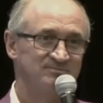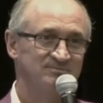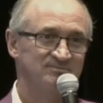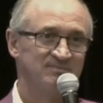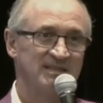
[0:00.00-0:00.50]

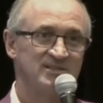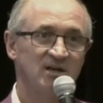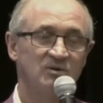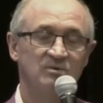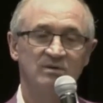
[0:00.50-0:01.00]

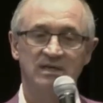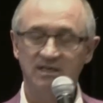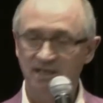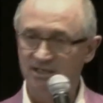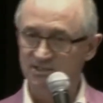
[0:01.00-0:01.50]
So
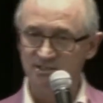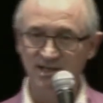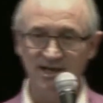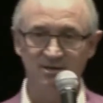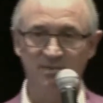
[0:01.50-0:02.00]
it's
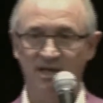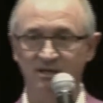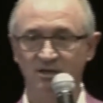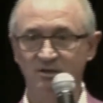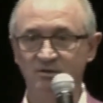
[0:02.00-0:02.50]
not about
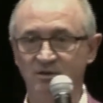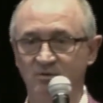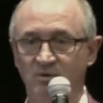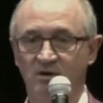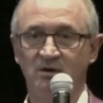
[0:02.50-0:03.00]
who you
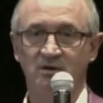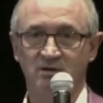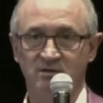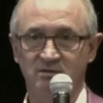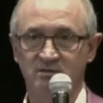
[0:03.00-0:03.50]
are.